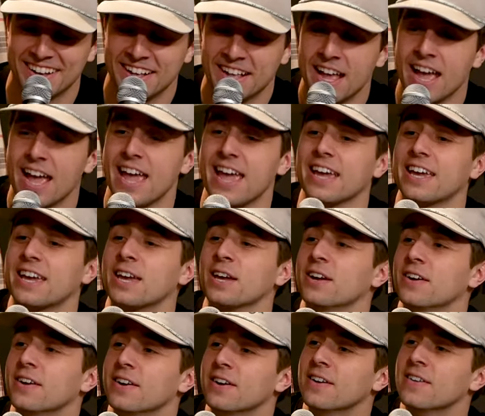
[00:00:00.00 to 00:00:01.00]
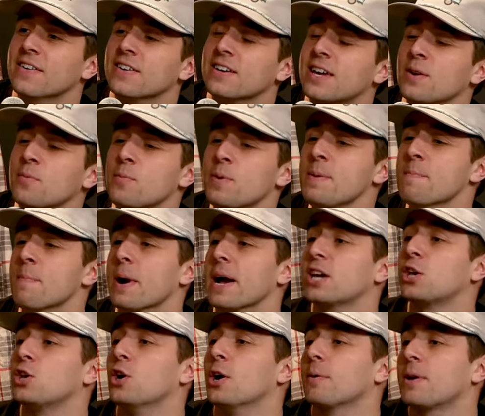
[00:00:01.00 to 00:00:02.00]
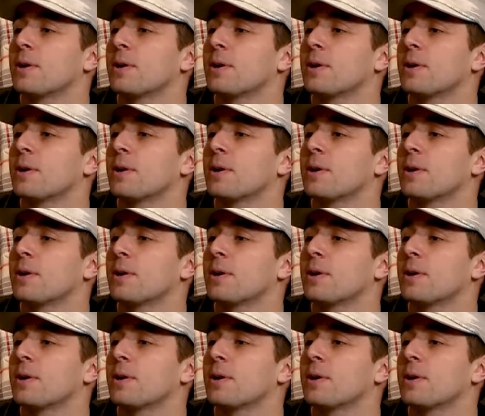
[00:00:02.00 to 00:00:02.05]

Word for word: events. Hey, can we mic